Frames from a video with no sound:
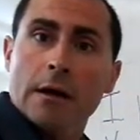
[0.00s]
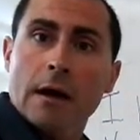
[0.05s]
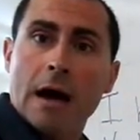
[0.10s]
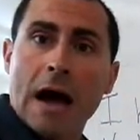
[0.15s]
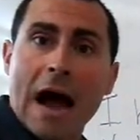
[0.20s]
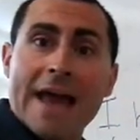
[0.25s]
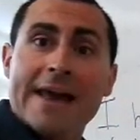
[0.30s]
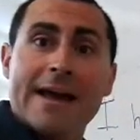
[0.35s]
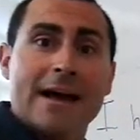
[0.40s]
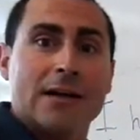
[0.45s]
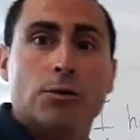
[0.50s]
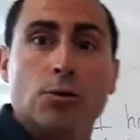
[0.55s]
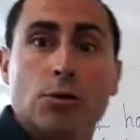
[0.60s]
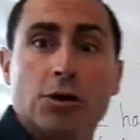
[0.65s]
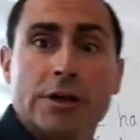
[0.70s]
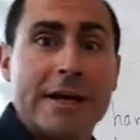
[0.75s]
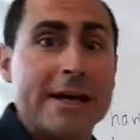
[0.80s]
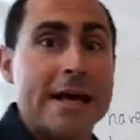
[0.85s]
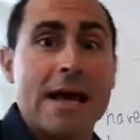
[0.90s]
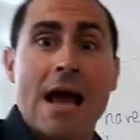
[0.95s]
I had to
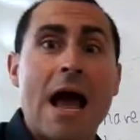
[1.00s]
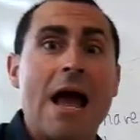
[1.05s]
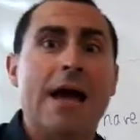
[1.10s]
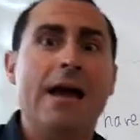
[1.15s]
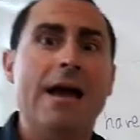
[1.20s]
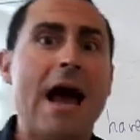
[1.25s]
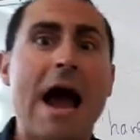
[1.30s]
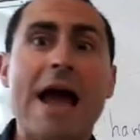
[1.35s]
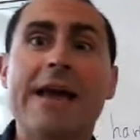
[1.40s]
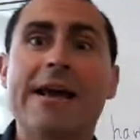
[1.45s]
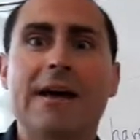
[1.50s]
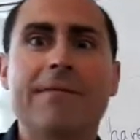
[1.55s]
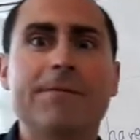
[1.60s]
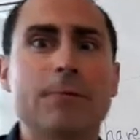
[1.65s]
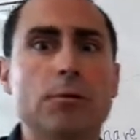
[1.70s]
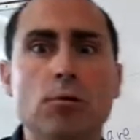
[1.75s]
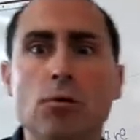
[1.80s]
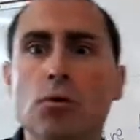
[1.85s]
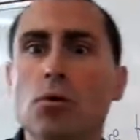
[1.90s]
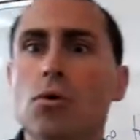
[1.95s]
say, I have
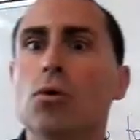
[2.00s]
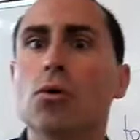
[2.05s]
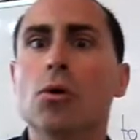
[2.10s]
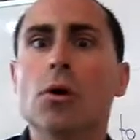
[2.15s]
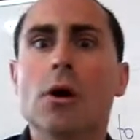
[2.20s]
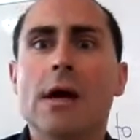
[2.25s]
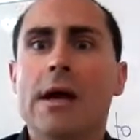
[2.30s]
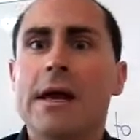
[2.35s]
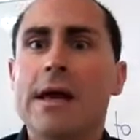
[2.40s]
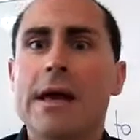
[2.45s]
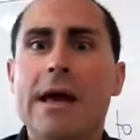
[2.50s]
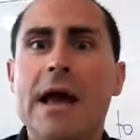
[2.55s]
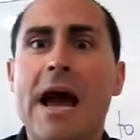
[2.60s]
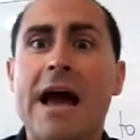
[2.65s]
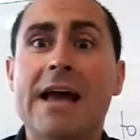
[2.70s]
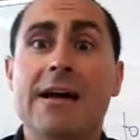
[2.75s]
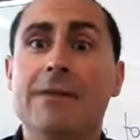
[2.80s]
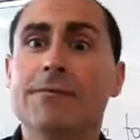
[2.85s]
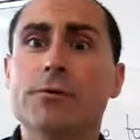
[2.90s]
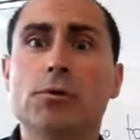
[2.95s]
to
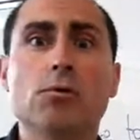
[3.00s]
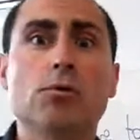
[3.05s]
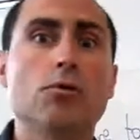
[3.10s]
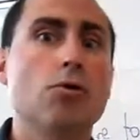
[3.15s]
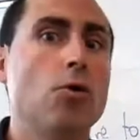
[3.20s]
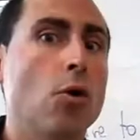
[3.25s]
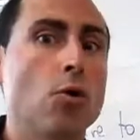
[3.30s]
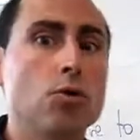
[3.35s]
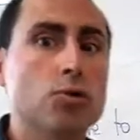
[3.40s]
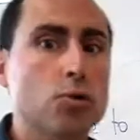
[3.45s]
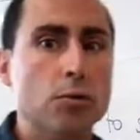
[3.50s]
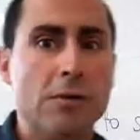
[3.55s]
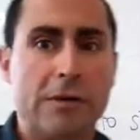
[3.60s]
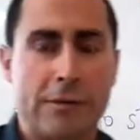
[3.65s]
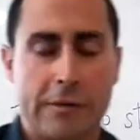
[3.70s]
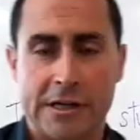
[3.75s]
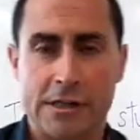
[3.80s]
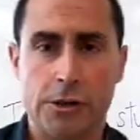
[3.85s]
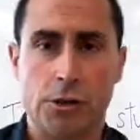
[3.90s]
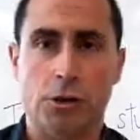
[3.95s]
go to the
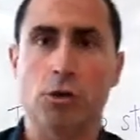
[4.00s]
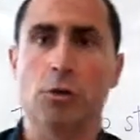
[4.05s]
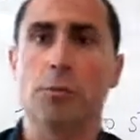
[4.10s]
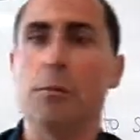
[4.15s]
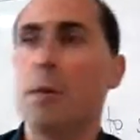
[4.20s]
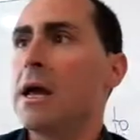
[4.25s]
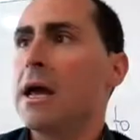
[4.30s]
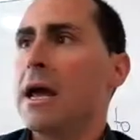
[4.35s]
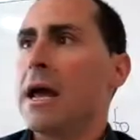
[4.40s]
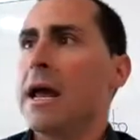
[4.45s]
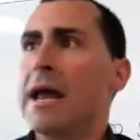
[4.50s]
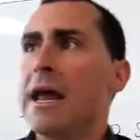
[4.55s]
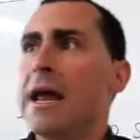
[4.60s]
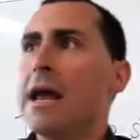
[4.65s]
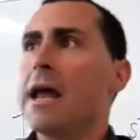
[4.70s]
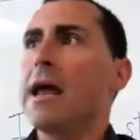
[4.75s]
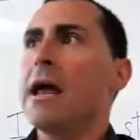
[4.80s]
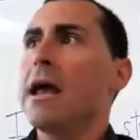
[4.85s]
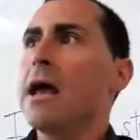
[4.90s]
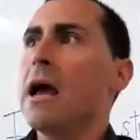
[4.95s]
restroom.
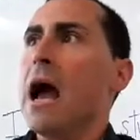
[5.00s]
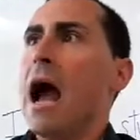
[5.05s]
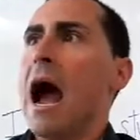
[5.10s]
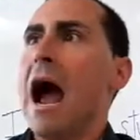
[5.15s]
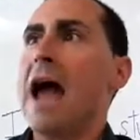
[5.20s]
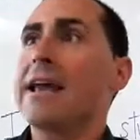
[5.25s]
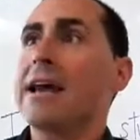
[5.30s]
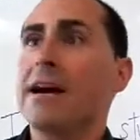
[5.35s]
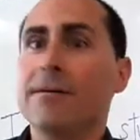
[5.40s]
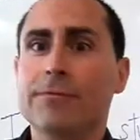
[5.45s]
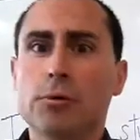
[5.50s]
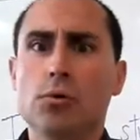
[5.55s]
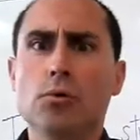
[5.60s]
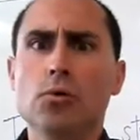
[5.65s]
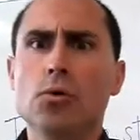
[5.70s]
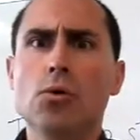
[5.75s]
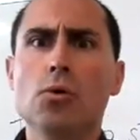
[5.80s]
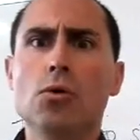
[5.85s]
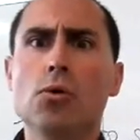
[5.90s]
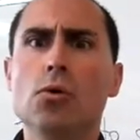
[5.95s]
I have
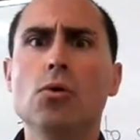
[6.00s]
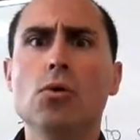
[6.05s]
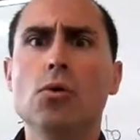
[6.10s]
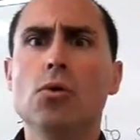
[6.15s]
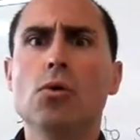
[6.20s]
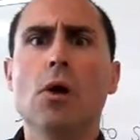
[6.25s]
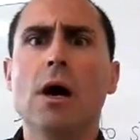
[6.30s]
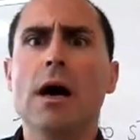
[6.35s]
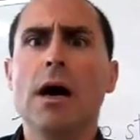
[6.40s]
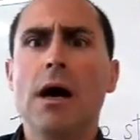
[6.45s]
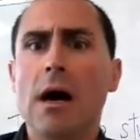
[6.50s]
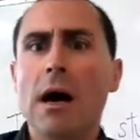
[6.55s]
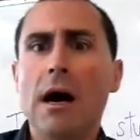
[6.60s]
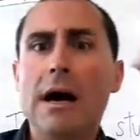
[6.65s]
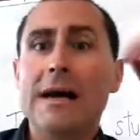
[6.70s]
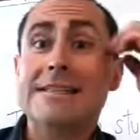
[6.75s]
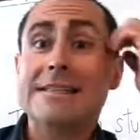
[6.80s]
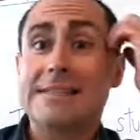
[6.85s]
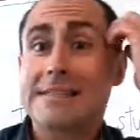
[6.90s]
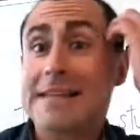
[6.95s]
to
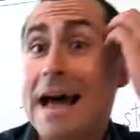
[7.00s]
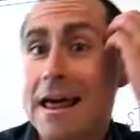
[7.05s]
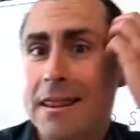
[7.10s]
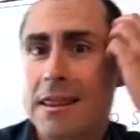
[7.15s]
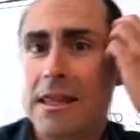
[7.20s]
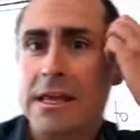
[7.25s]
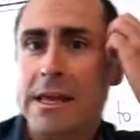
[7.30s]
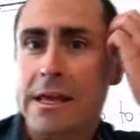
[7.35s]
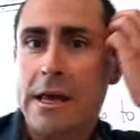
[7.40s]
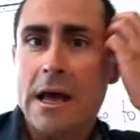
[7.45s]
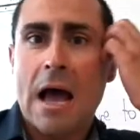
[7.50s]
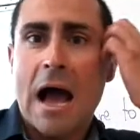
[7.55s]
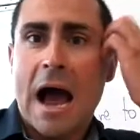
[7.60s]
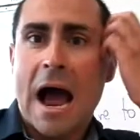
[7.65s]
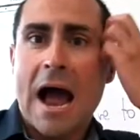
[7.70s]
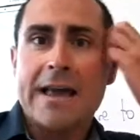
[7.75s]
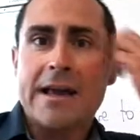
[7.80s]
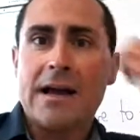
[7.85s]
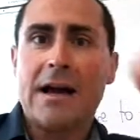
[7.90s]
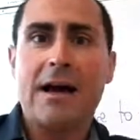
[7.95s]
study.
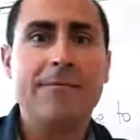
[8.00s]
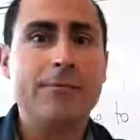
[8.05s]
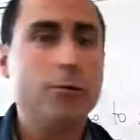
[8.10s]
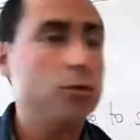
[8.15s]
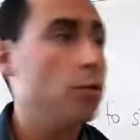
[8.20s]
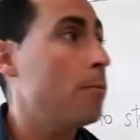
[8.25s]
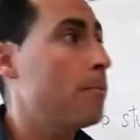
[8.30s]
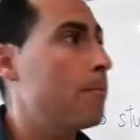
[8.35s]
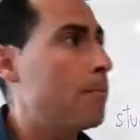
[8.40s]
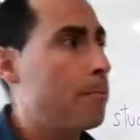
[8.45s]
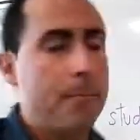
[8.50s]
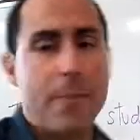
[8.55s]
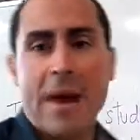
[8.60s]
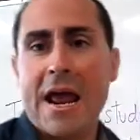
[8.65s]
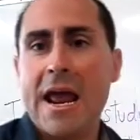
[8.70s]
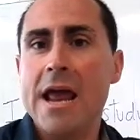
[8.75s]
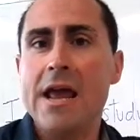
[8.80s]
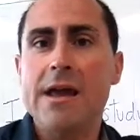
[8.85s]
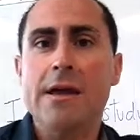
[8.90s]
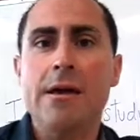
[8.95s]
I have to
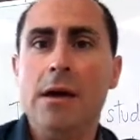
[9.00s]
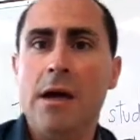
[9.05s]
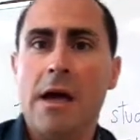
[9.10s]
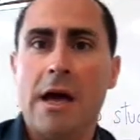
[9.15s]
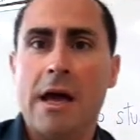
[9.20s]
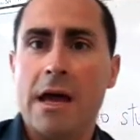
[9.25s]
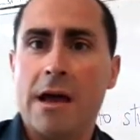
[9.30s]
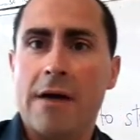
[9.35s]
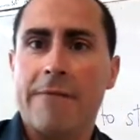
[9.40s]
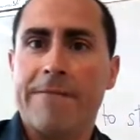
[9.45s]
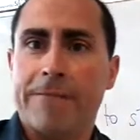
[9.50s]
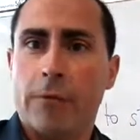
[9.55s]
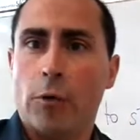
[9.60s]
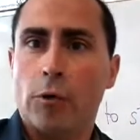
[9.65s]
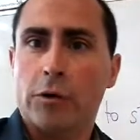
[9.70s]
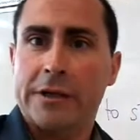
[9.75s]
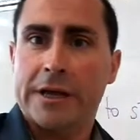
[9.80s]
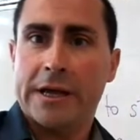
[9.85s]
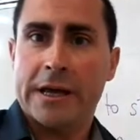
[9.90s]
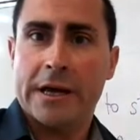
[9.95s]
pay for
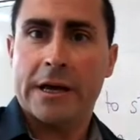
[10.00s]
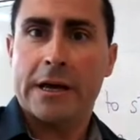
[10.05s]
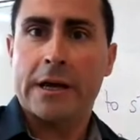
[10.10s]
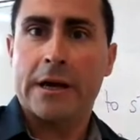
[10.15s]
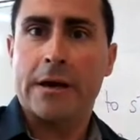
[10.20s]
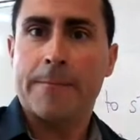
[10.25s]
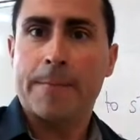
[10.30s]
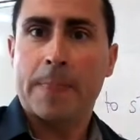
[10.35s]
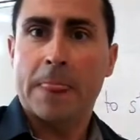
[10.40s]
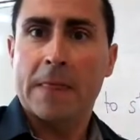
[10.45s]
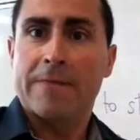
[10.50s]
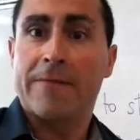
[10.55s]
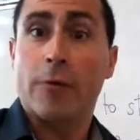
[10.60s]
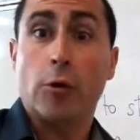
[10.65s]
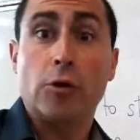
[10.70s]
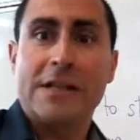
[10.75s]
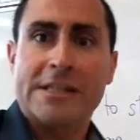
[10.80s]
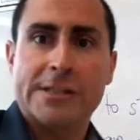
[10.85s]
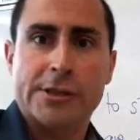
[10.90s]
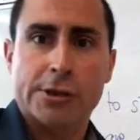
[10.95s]

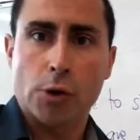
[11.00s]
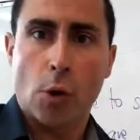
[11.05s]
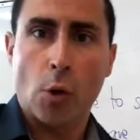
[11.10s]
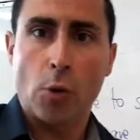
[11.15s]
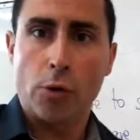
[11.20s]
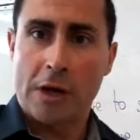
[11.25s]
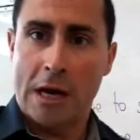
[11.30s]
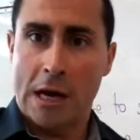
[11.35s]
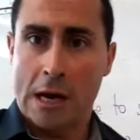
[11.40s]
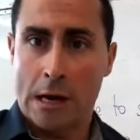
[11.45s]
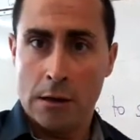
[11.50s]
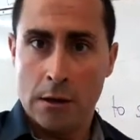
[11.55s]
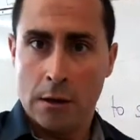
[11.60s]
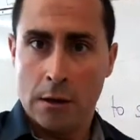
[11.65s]
the soda.